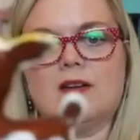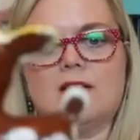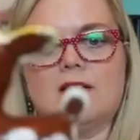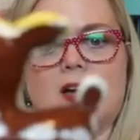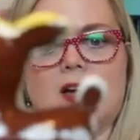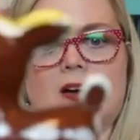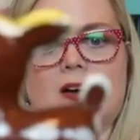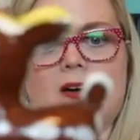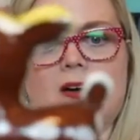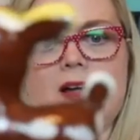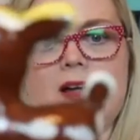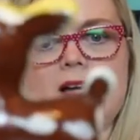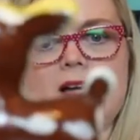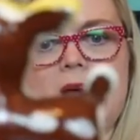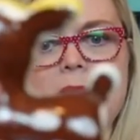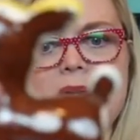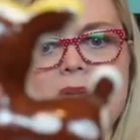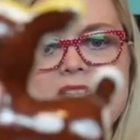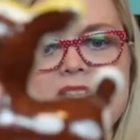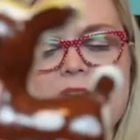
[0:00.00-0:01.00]
All right, I'm
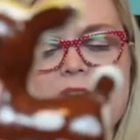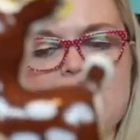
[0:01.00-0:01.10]
going to start